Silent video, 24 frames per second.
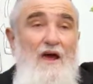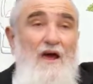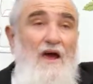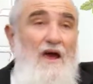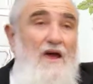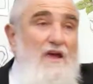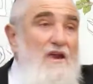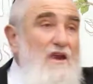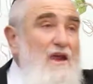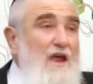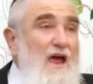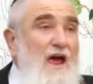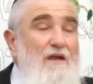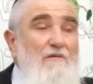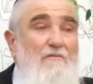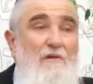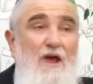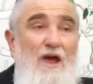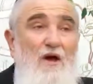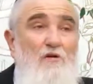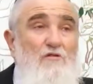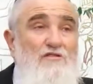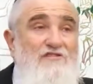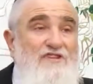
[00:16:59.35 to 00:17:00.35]
It, and
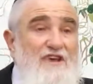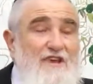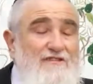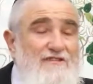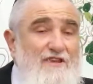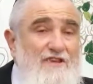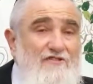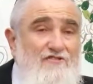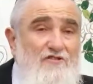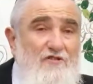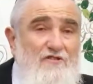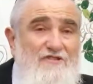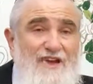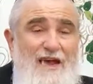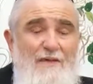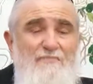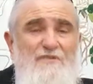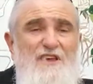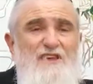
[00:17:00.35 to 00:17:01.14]
who says the Jews kept.